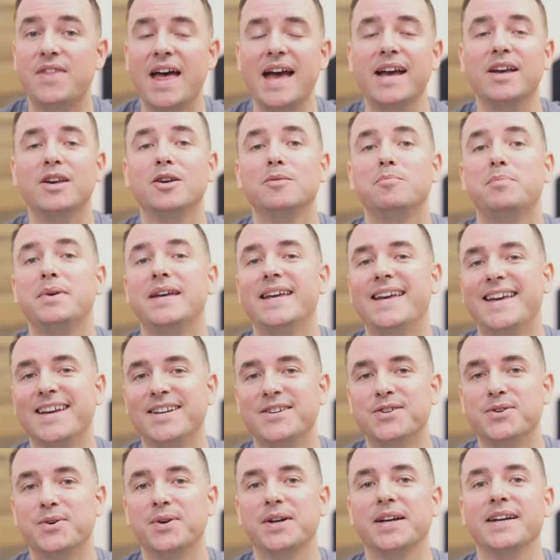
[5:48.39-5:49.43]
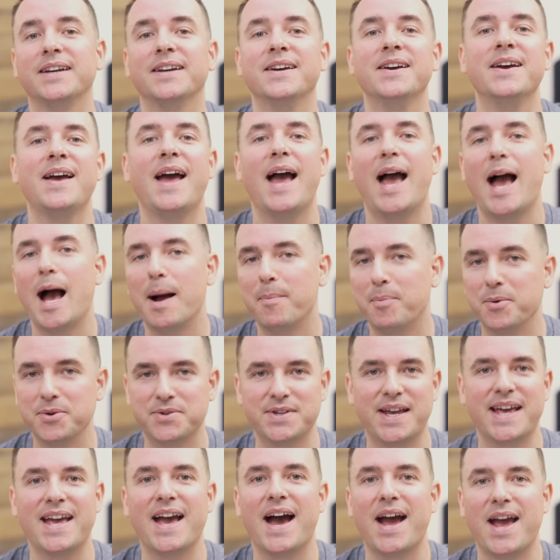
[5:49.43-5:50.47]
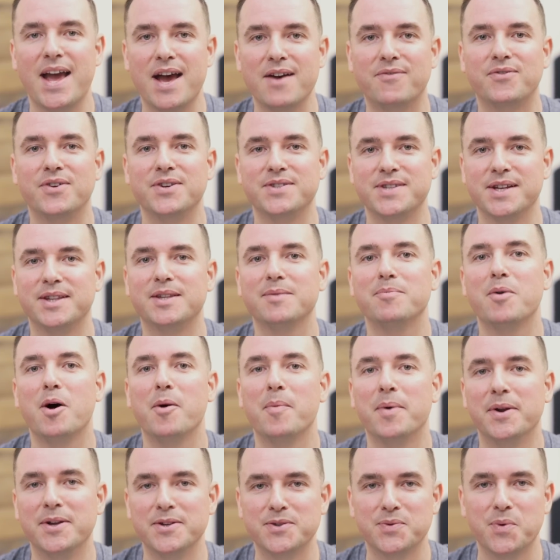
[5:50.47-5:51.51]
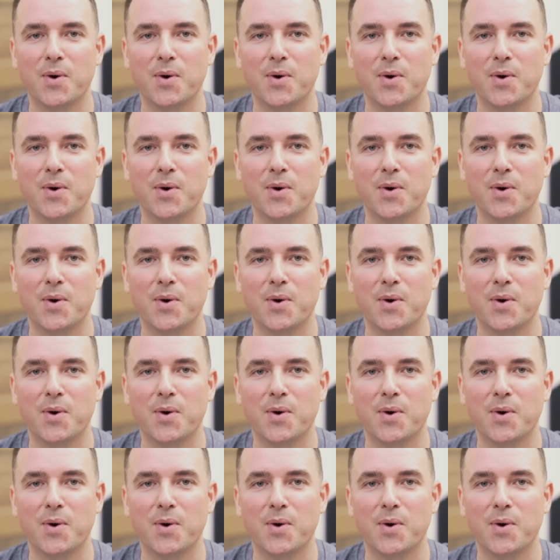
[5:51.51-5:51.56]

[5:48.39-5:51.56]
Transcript: that could be hindering Apple's AI efforts at the moment as